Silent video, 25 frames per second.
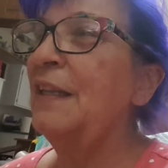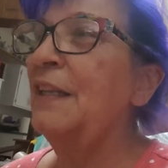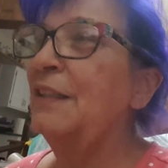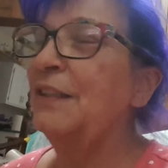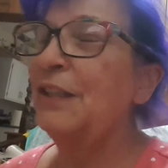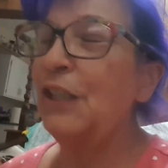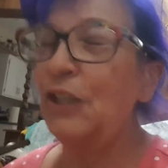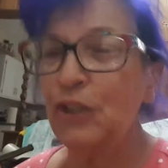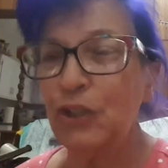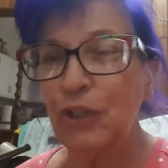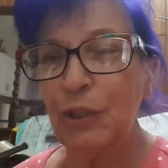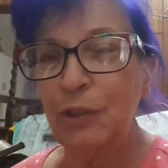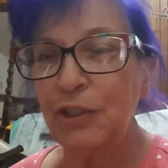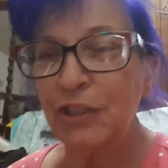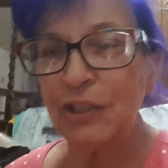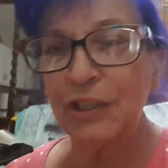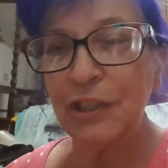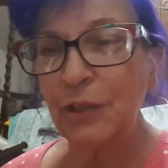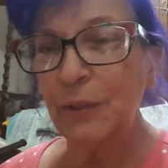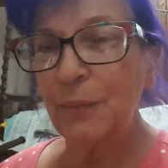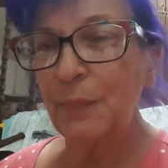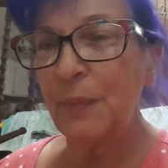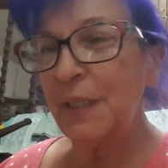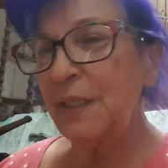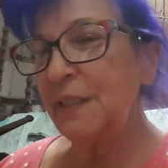There should
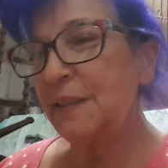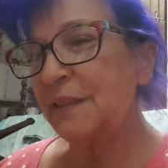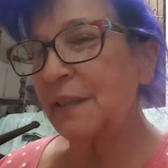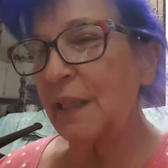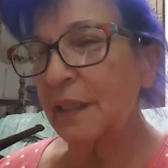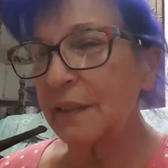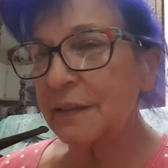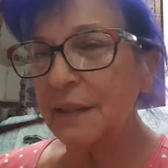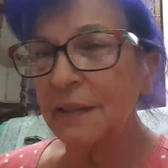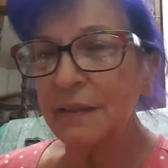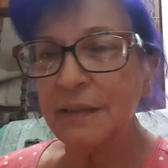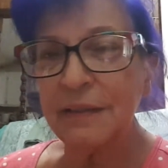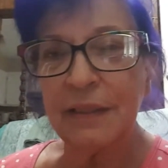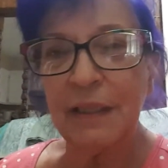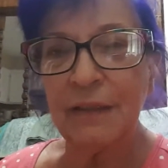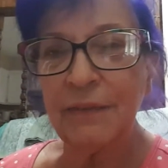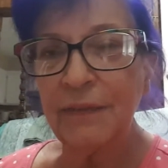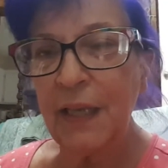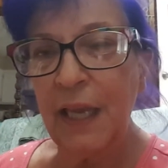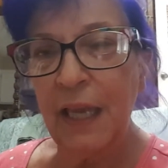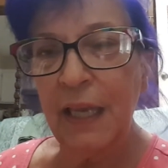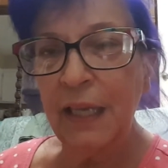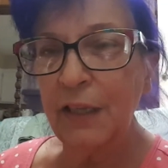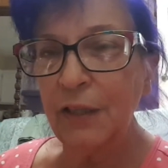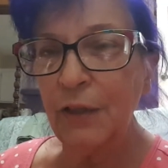still be sexy stuff
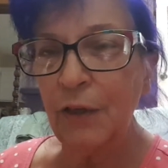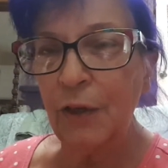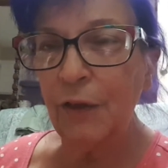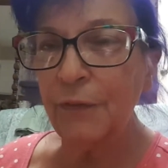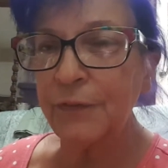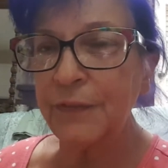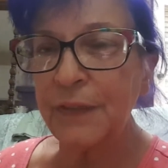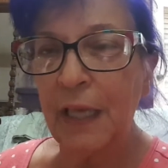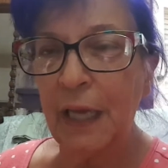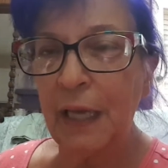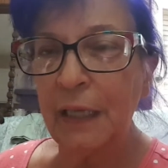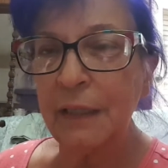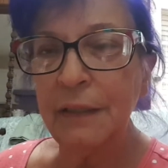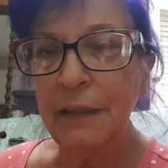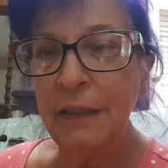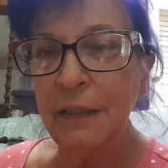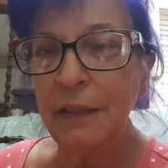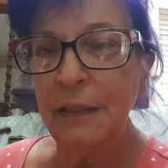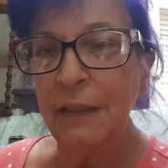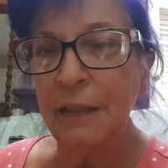hanging off that